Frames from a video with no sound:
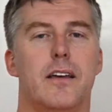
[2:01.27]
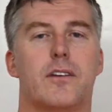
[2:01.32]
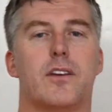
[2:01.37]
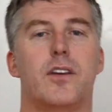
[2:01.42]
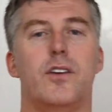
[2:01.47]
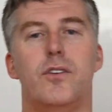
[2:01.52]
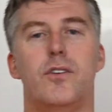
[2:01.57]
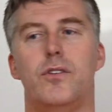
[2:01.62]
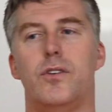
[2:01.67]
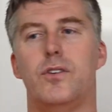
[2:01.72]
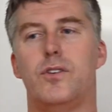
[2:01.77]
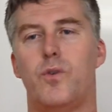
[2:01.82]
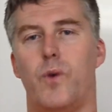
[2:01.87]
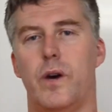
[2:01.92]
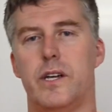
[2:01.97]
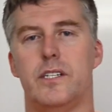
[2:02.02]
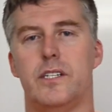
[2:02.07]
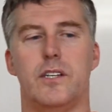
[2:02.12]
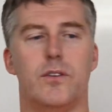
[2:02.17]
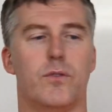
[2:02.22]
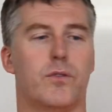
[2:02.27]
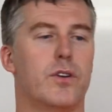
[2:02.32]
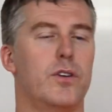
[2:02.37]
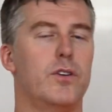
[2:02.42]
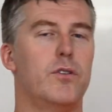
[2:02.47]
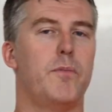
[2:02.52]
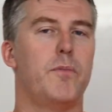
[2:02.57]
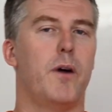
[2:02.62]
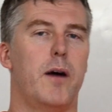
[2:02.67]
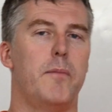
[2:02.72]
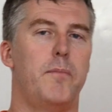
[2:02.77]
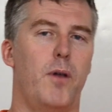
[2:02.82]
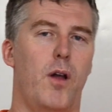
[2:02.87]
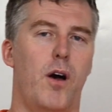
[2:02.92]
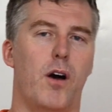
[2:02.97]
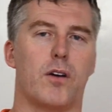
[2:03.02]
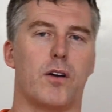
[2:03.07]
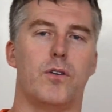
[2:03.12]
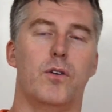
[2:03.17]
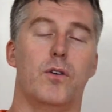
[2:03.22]
Can you do 20 or can you a
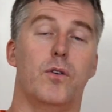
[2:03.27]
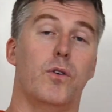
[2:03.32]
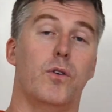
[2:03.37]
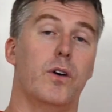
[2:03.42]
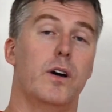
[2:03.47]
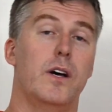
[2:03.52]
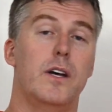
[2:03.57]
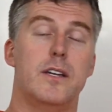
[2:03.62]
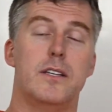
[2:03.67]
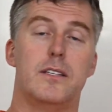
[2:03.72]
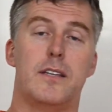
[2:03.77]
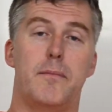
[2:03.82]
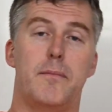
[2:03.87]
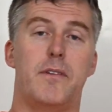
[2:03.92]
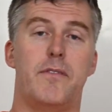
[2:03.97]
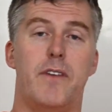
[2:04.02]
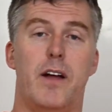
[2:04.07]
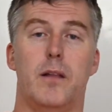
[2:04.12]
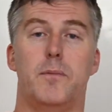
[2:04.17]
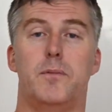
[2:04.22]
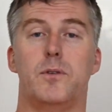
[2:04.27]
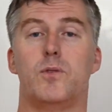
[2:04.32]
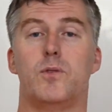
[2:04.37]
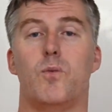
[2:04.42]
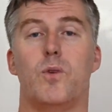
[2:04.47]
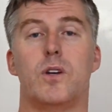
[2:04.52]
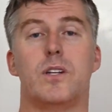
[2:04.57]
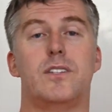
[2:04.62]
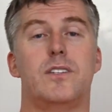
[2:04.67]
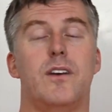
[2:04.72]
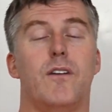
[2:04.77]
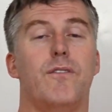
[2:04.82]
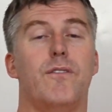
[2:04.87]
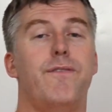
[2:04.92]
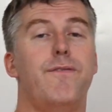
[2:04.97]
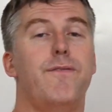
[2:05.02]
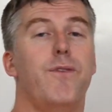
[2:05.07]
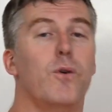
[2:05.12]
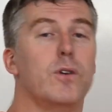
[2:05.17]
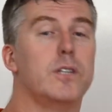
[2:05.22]
block? Or some developers will want to sell
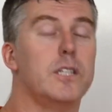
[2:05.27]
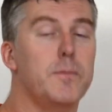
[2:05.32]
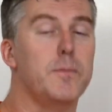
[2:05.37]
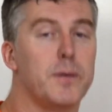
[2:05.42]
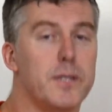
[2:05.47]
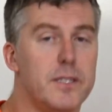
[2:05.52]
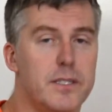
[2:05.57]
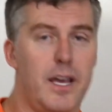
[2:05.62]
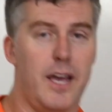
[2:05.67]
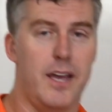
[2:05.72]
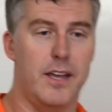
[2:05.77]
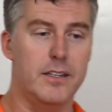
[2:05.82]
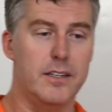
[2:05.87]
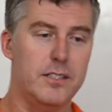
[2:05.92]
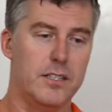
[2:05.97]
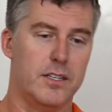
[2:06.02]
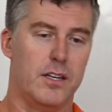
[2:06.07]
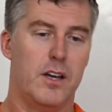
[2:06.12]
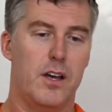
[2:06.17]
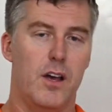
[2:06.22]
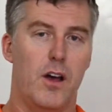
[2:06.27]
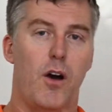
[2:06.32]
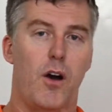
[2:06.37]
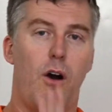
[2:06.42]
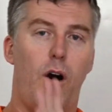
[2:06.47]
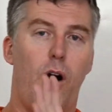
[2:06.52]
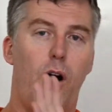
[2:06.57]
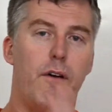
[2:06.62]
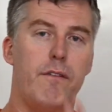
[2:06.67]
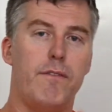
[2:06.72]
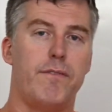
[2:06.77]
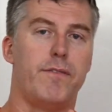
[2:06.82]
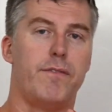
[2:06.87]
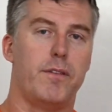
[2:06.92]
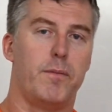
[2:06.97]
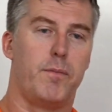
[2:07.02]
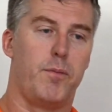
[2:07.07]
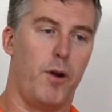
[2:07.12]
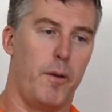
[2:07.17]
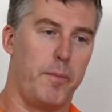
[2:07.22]
40% of
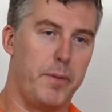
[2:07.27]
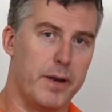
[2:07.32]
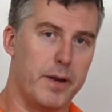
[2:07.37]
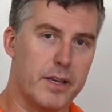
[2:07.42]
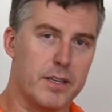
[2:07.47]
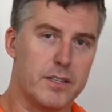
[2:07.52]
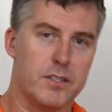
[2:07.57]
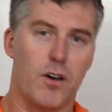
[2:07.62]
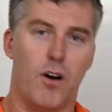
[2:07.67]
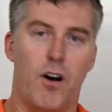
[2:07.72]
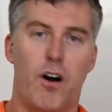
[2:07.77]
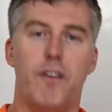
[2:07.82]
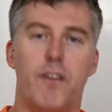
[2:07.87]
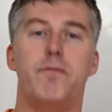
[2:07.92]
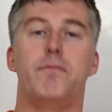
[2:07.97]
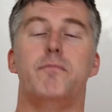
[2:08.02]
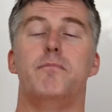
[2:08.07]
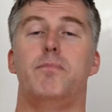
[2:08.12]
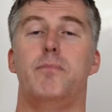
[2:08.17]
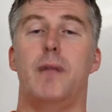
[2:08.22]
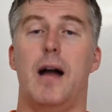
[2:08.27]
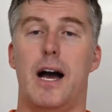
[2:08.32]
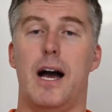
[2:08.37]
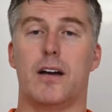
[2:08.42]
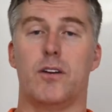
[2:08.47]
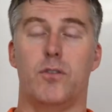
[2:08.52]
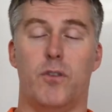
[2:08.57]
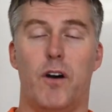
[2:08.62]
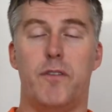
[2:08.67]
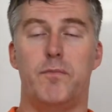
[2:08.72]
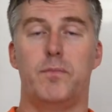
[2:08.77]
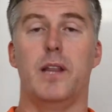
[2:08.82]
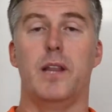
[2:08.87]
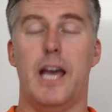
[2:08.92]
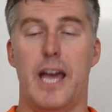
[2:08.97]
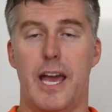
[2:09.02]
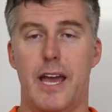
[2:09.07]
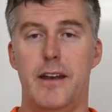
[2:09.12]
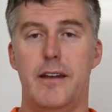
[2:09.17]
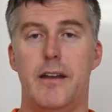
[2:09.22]
the properties off market or off
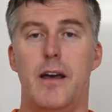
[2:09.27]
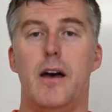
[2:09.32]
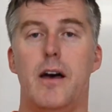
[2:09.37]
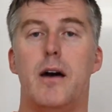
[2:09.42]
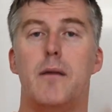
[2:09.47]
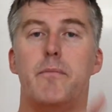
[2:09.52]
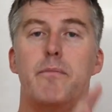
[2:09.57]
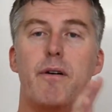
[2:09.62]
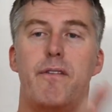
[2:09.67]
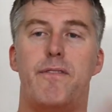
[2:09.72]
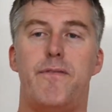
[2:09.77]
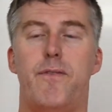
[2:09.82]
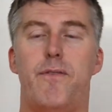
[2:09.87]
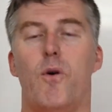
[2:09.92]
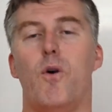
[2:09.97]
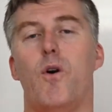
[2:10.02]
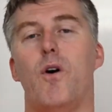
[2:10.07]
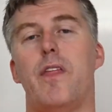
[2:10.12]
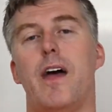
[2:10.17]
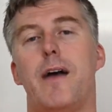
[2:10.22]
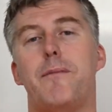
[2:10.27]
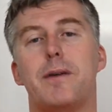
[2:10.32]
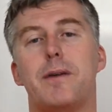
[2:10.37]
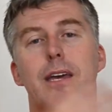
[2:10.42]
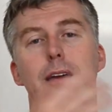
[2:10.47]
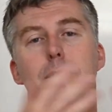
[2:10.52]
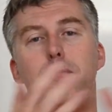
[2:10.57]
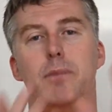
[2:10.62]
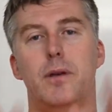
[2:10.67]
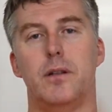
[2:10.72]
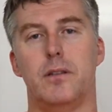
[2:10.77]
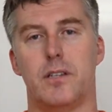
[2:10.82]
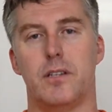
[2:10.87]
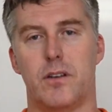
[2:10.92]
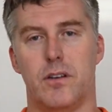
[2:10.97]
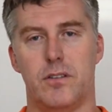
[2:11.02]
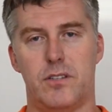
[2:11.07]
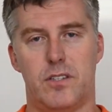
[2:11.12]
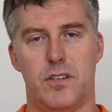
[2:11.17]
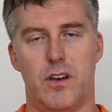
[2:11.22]
plan before they begin
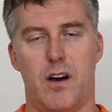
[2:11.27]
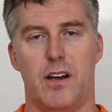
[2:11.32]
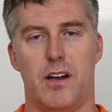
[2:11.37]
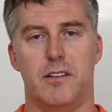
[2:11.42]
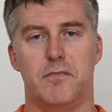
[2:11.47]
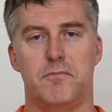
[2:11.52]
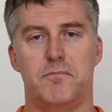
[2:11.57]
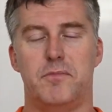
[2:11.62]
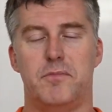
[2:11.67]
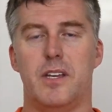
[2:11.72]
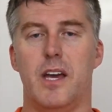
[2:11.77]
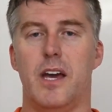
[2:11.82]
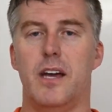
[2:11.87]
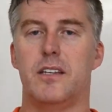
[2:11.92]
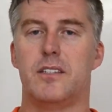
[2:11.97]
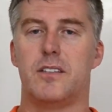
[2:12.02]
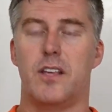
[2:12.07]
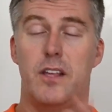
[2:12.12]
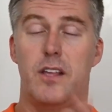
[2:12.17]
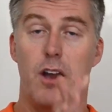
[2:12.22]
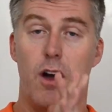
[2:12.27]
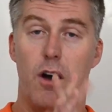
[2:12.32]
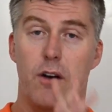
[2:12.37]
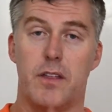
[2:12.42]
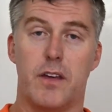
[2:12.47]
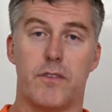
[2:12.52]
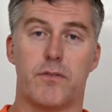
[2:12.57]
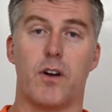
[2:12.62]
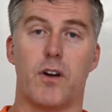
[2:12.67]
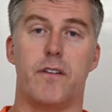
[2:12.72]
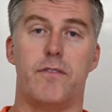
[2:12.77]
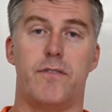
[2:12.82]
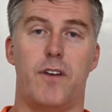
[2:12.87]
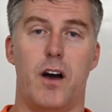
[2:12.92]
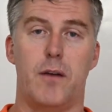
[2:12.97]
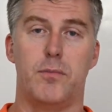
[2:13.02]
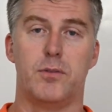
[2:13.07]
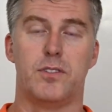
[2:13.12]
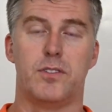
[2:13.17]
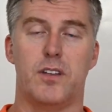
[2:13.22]
building on site. Yeah, so they know they've got a
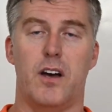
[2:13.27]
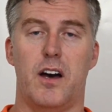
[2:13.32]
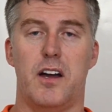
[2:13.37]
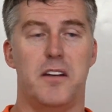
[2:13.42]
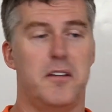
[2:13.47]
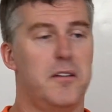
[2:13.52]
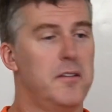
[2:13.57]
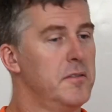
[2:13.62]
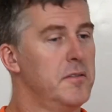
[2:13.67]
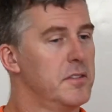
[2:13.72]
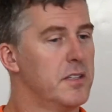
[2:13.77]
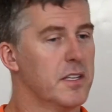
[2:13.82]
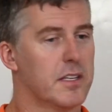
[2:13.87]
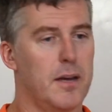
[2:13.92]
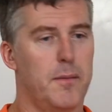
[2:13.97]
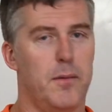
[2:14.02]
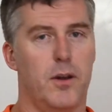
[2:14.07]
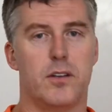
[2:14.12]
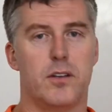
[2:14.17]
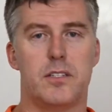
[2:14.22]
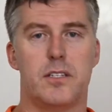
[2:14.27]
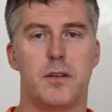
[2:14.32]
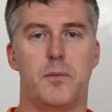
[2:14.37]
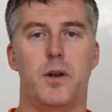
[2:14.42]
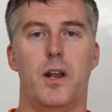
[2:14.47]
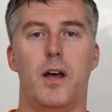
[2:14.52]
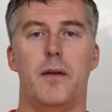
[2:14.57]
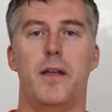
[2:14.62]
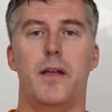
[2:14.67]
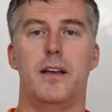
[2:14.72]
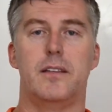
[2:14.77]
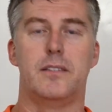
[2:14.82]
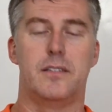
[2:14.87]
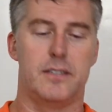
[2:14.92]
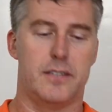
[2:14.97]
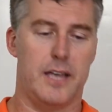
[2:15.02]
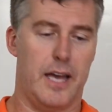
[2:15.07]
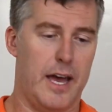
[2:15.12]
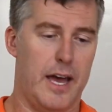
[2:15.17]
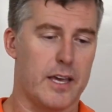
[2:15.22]
viable site. So they come along to someone like that
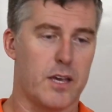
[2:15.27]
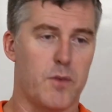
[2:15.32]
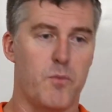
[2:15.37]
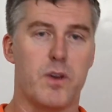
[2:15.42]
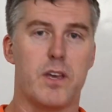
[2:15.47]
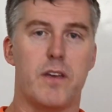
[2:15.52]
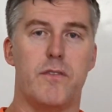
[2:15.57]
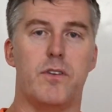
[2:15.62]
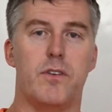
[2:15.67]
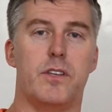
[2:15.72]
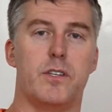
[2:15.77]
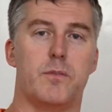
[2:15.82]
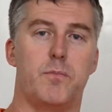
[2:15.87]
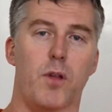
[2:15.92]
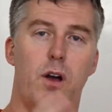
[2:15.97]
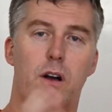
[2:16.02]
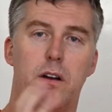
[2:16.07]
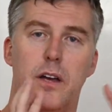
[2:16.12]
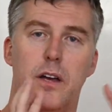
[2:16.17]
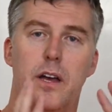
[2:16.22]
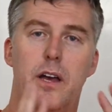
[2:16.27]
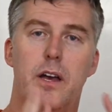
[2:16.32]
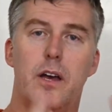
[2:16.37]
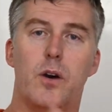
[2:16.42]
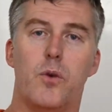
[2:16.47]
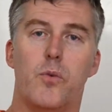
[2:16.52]
and say, hey, can we give you this block?